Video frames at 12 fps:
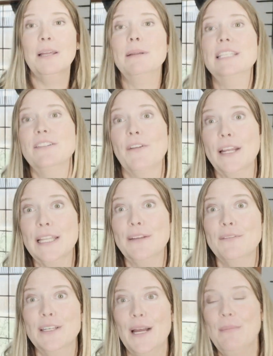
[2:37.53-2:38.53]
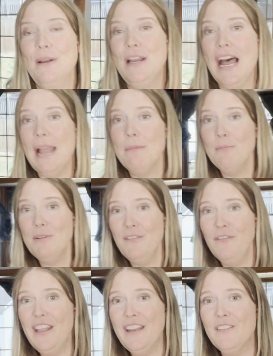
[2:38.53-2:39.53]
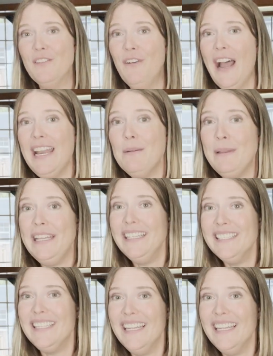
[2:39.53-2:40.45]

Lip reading: me see if I can lift it up. I'm a big fan of the Vitamix.